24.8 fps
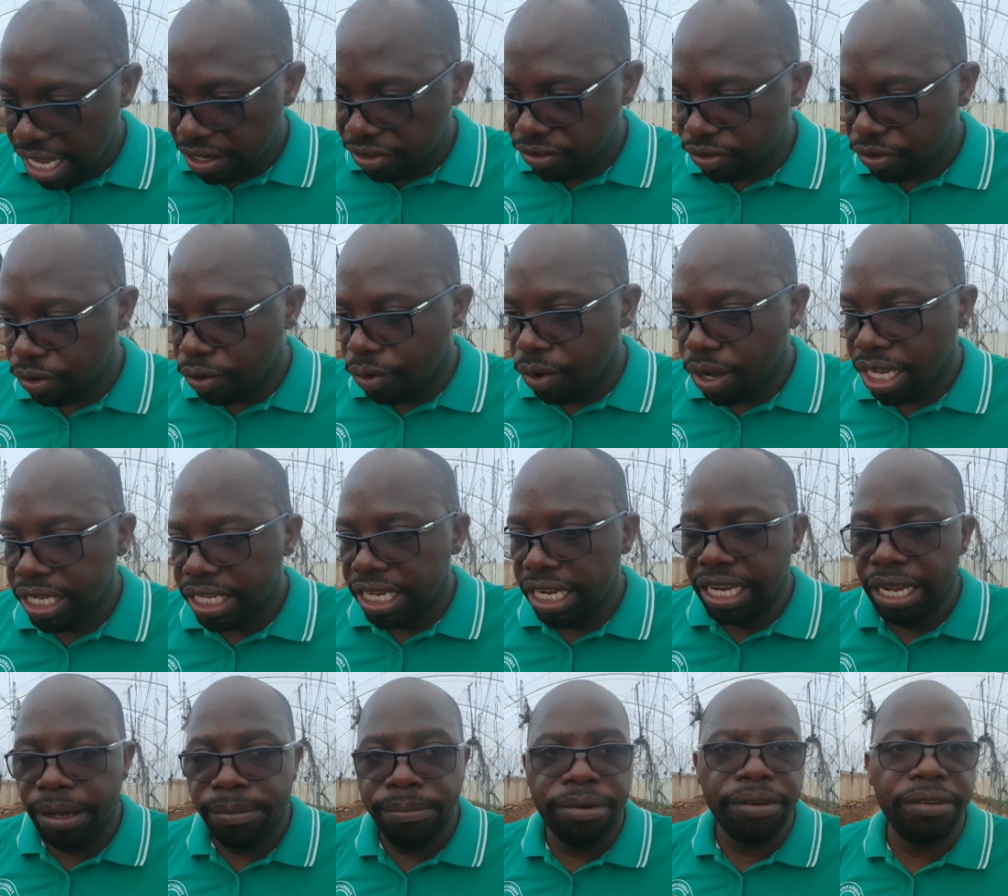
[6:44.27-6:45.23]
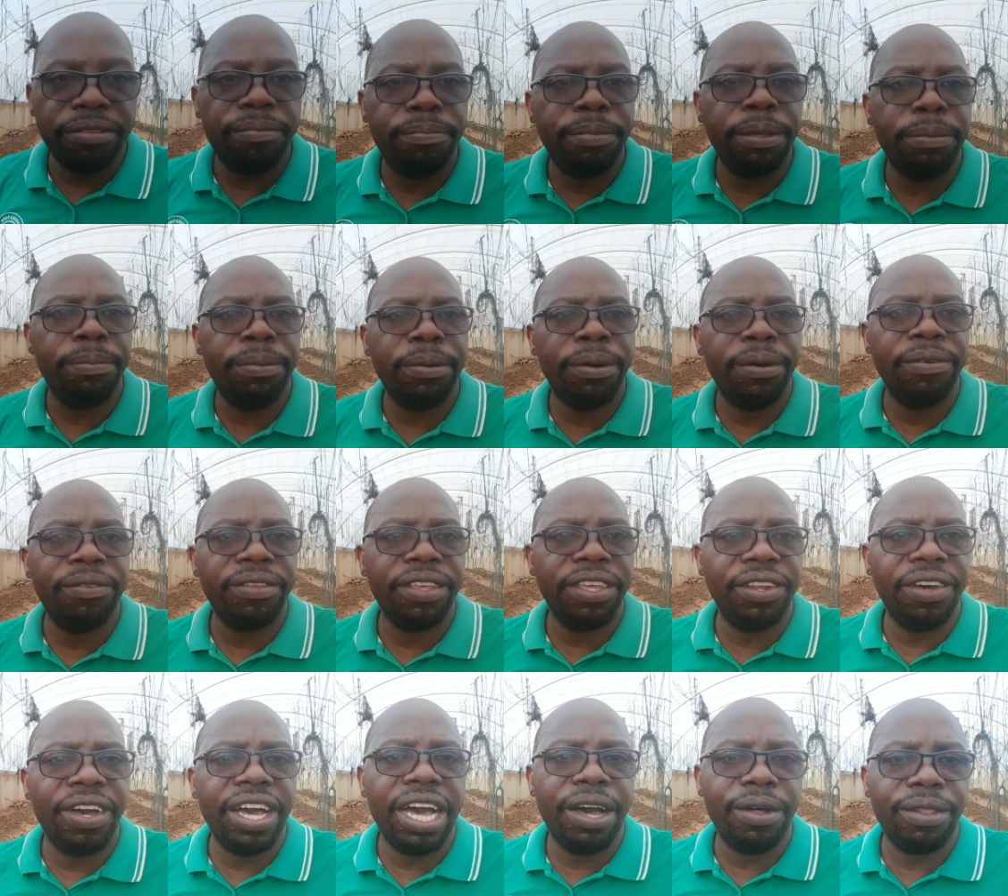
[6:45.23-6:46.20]
to quite a number of people, you
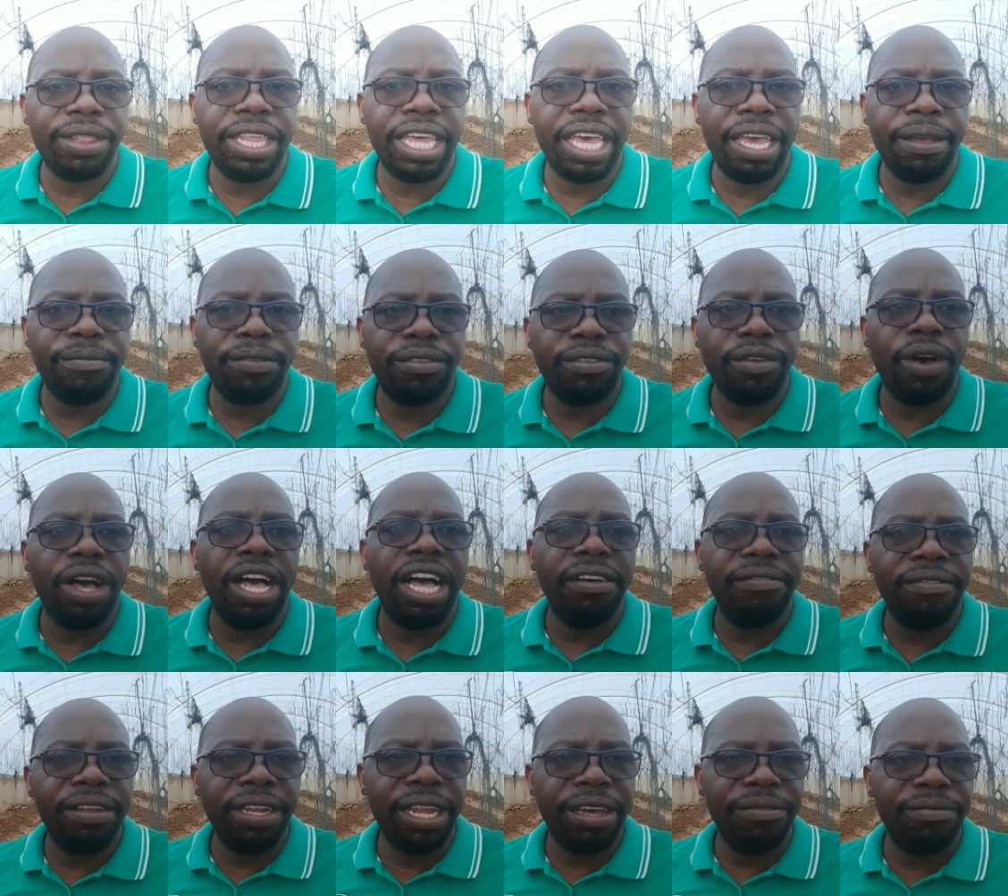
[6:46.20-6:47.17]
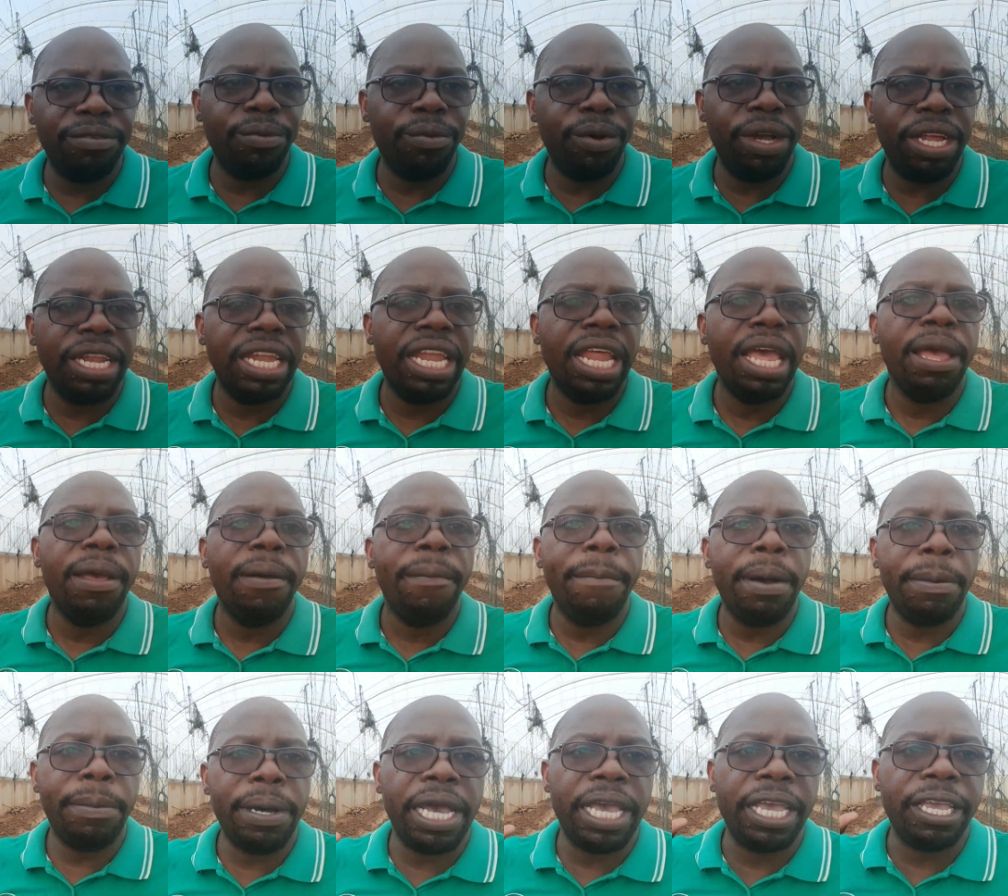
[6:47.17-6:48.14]
know, out there. So have a lovely one.
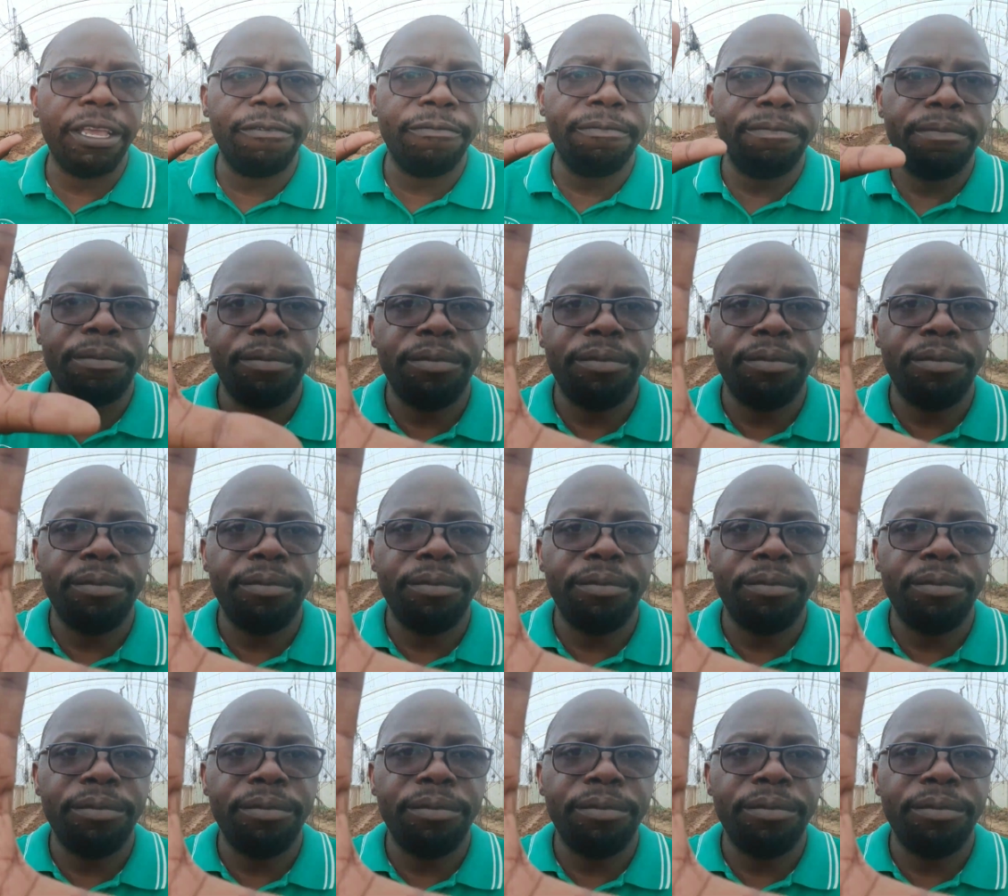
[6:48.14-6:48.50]
Bye-bye.